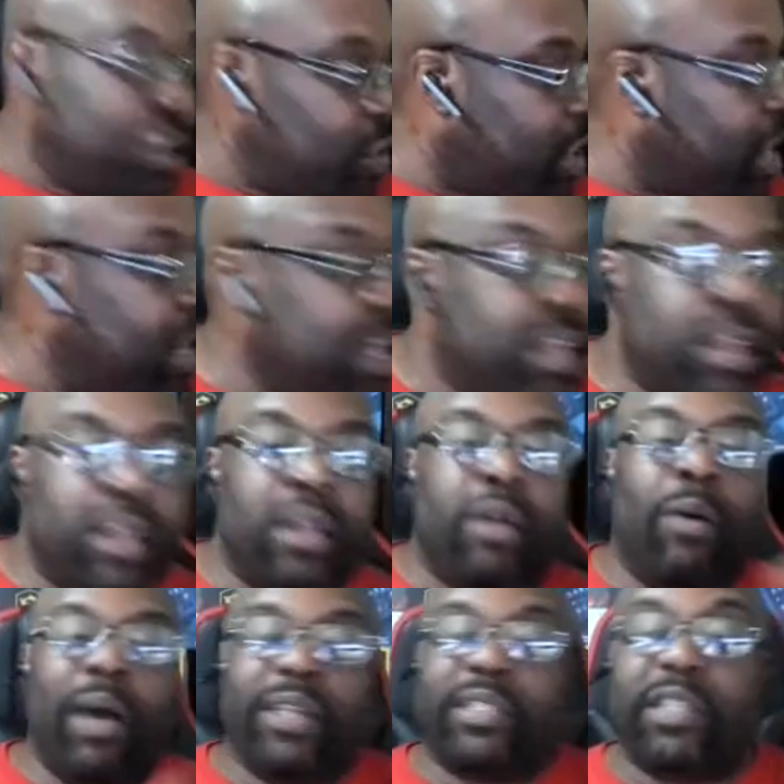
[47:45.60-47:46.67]
You could
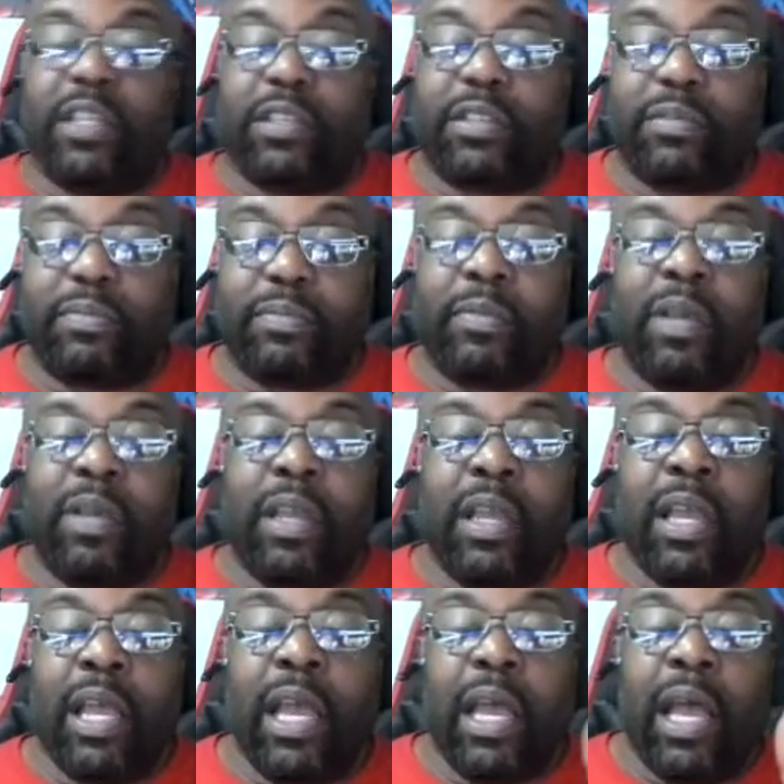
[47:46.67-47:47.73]
watch this.
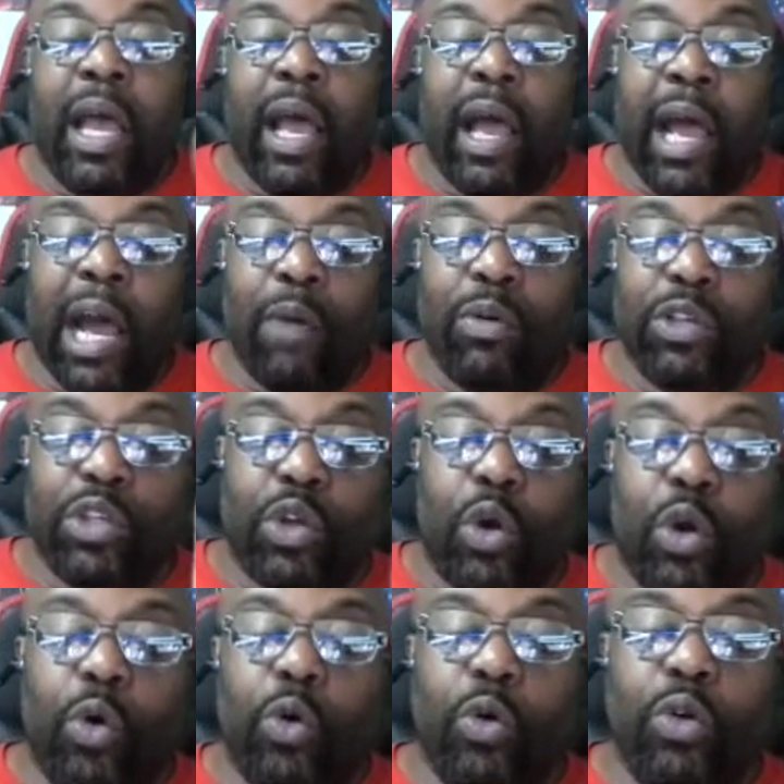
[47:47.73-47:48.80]
I was
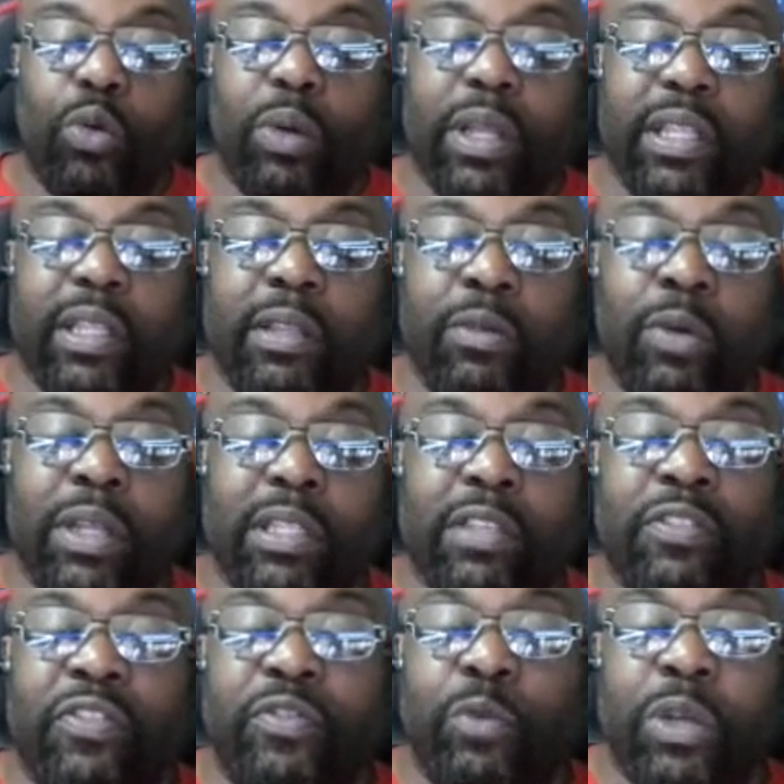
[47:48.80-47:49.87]
cool with
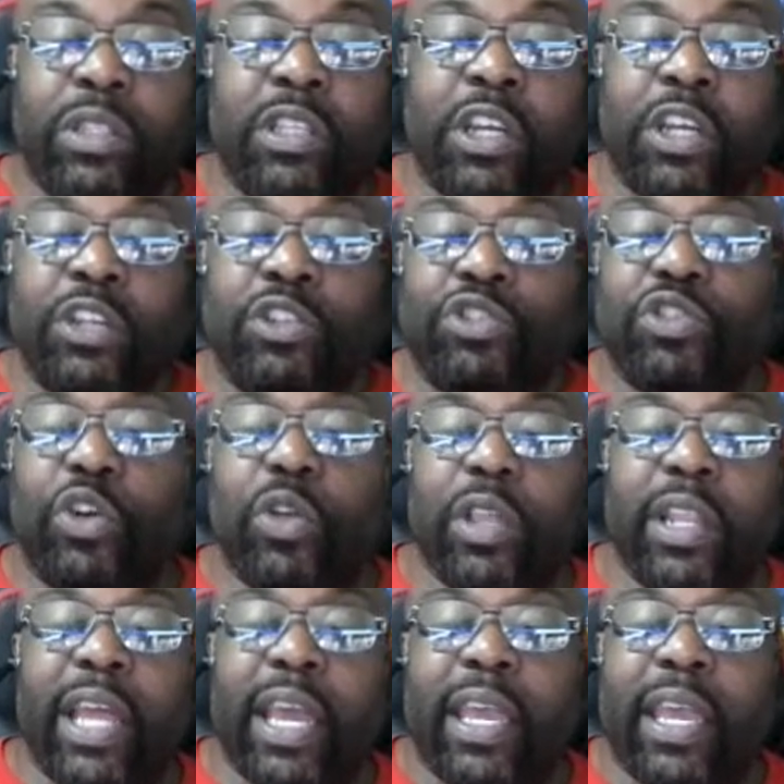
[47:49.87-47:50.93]
the controller
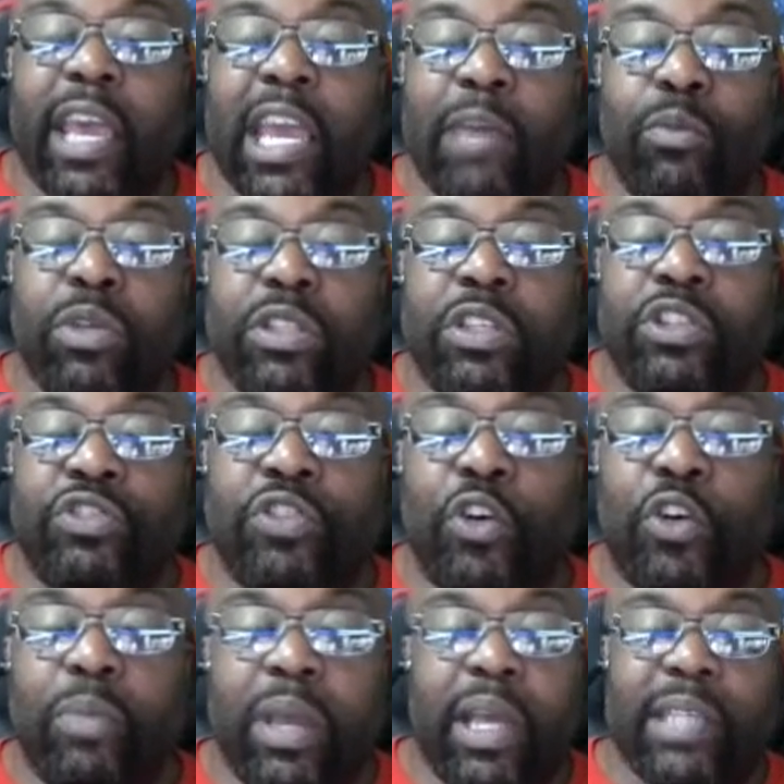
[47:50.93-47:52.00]
that came with the
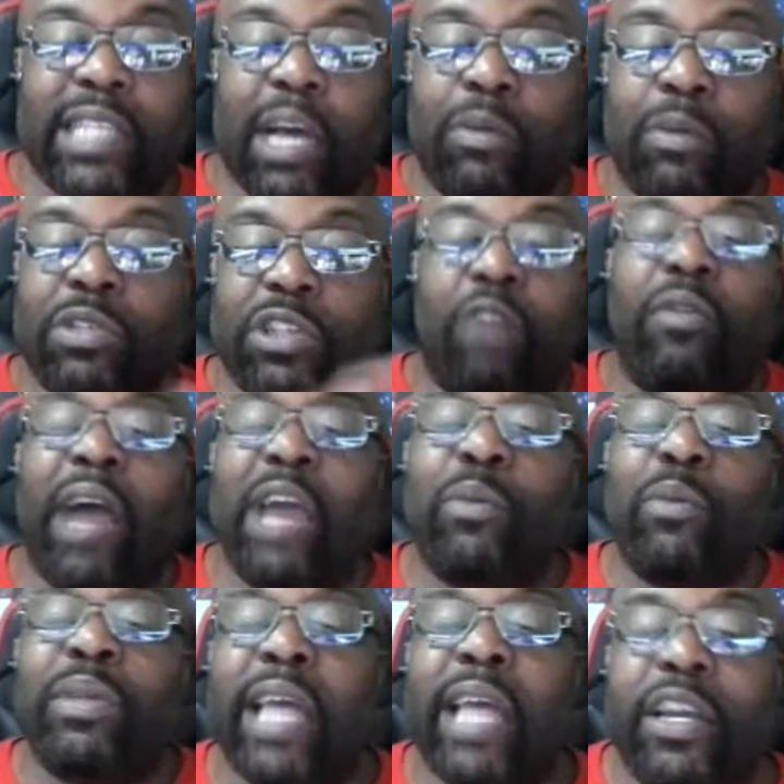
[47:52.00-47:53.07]
drone because I was all right
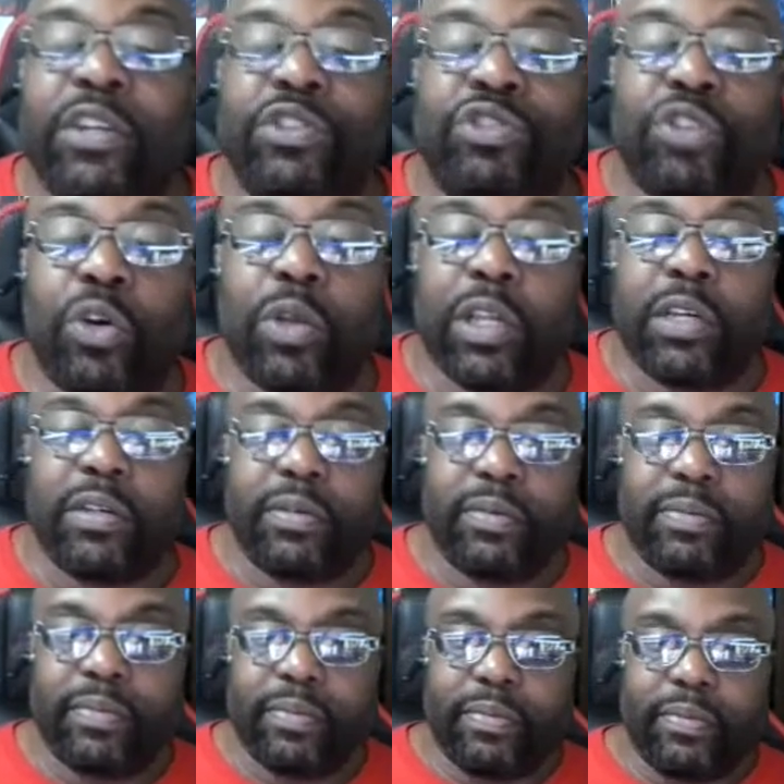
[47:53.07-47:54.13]
with that controller.
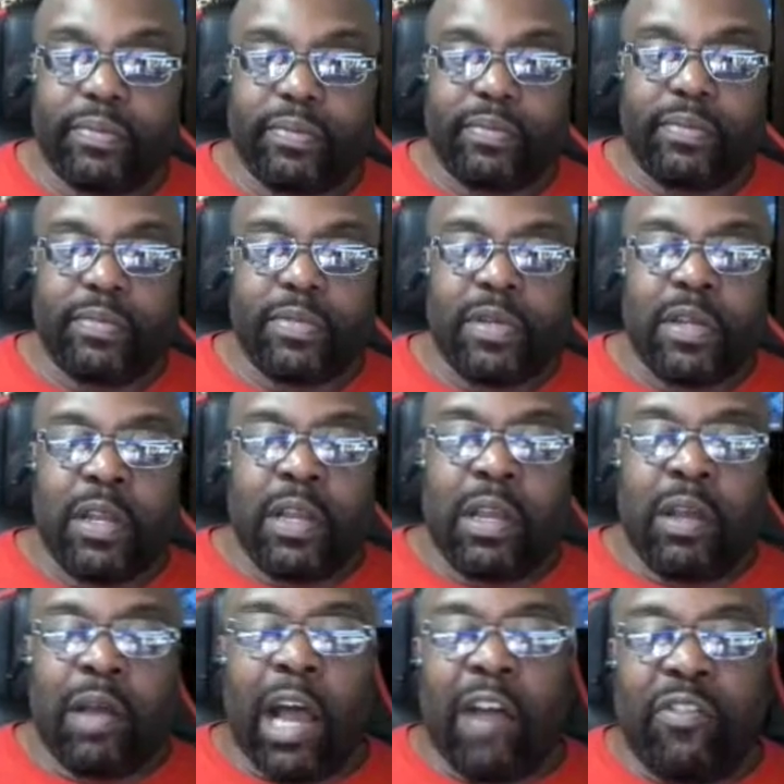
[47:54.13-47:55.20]

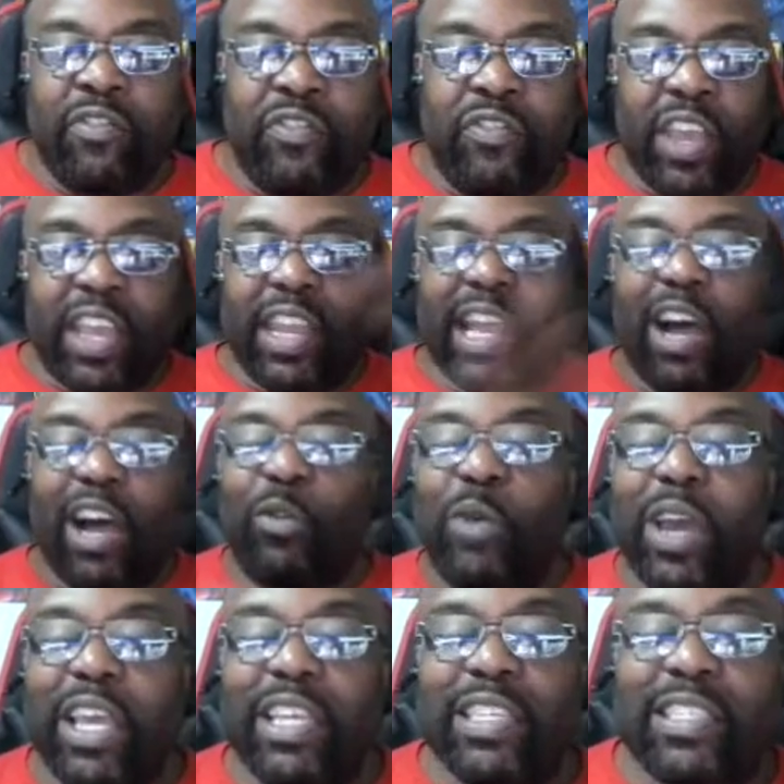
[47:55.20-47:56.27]
I figured out
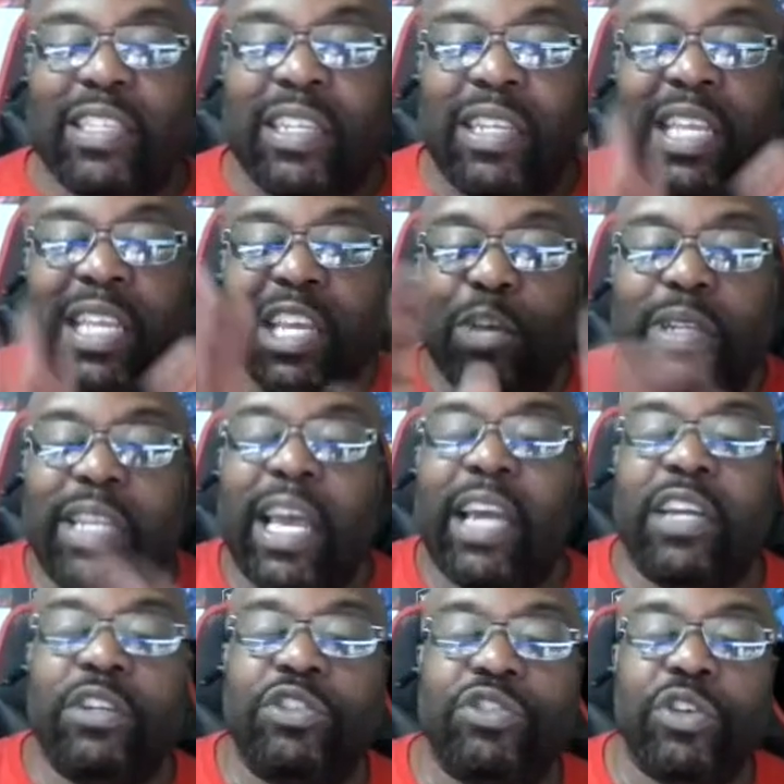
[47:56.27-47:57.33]
ways to deal with that
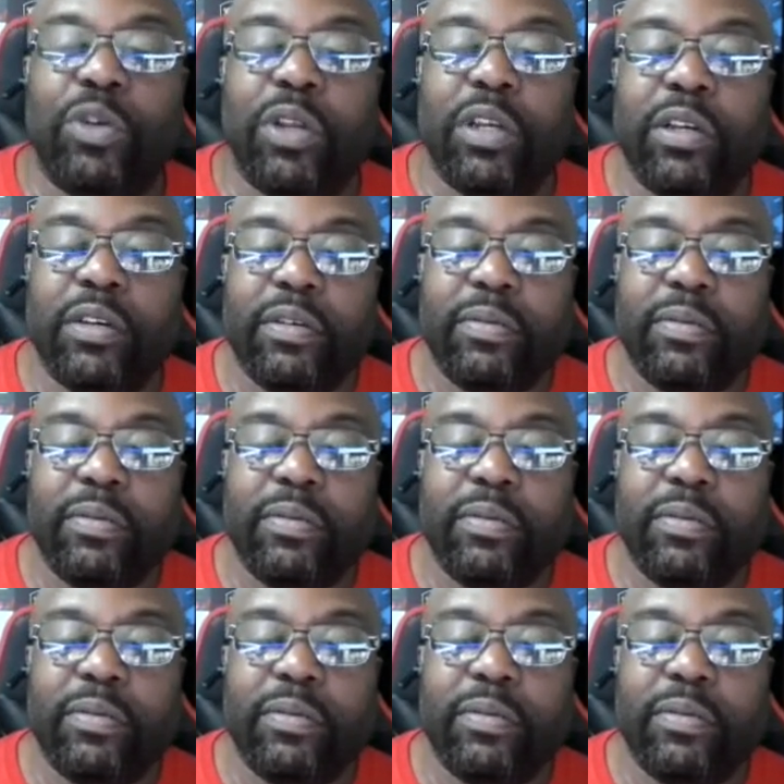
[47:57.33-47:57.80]
controller.